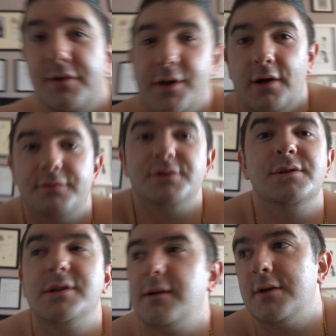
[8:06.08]
of stuff.
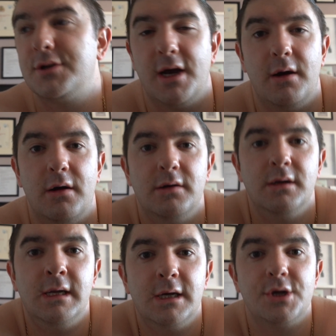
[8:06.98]
She's just having a shower
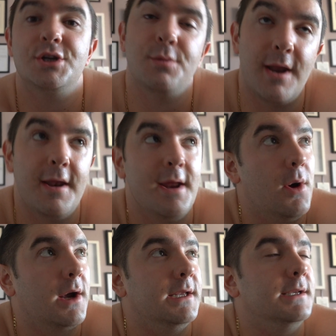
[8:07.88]
because she went out
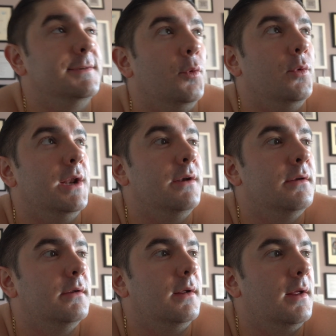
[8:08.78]
networking this morning,
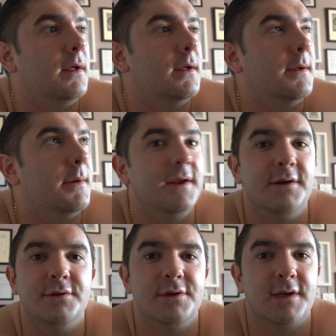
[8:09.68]
um, and
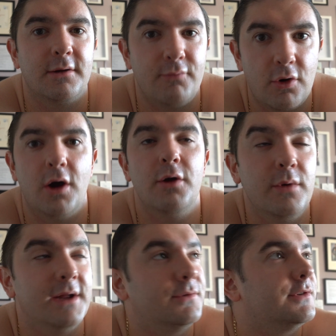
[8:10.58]
then she's taking Rocco and
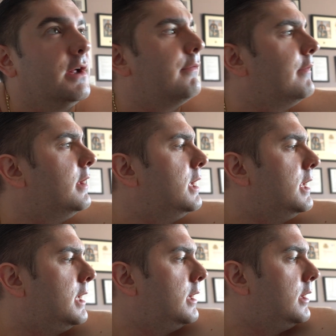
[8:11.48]
all that sort of stuff.
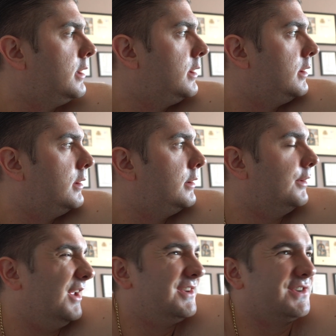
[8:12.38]

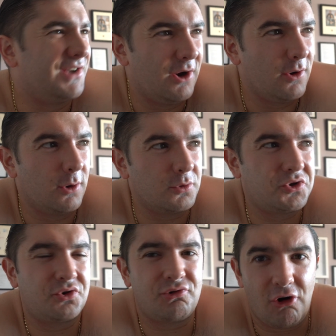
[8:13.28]
So I'll
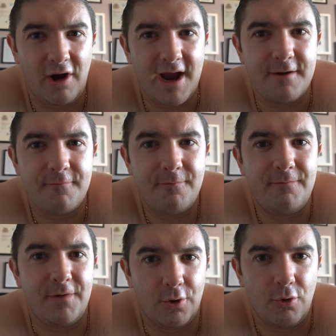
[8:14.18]
try and
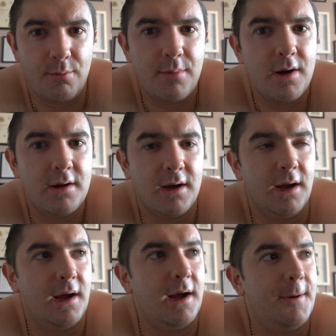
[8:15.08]
film
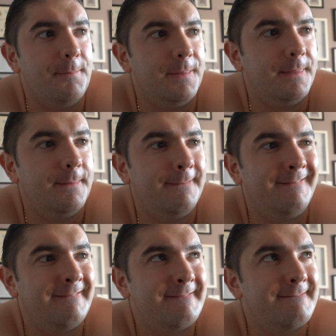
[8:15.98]
um,
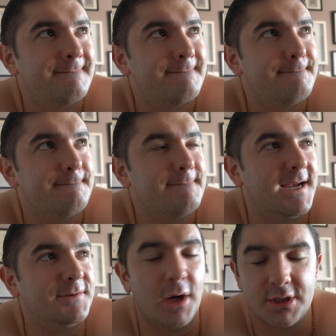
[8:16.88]

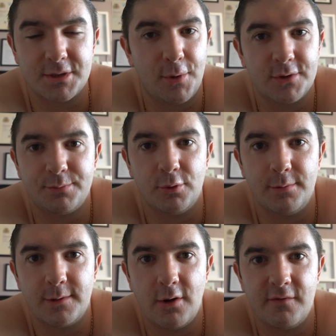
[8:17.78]
as much as possible,
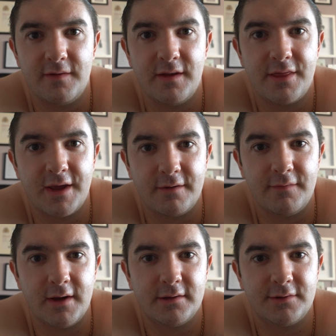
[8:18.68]
but we're kind of in the thick
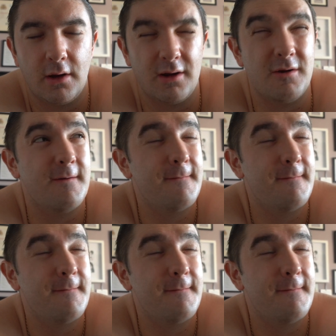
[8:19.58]
of it, so